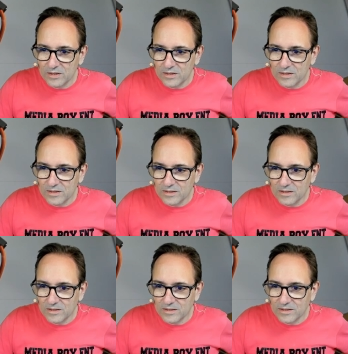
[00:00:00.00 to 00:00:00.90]

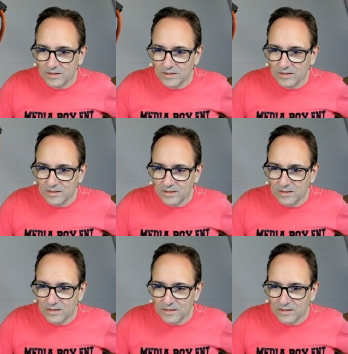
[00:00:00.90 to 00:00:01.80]

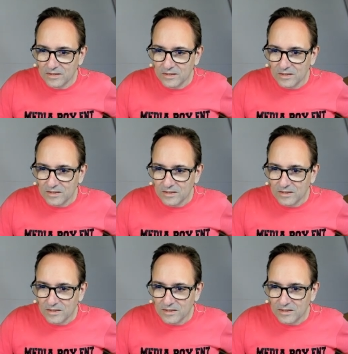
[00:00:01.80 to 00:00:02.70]

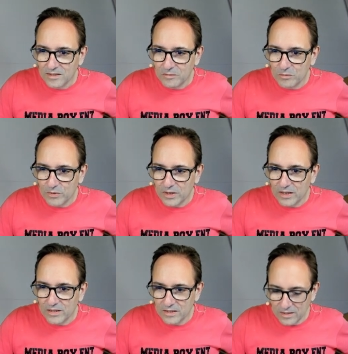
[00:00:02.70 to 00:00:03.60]

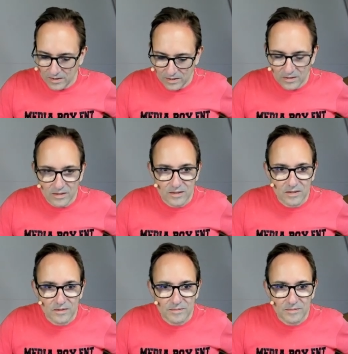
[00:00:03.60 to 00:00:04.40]
No one is speaking in this clip.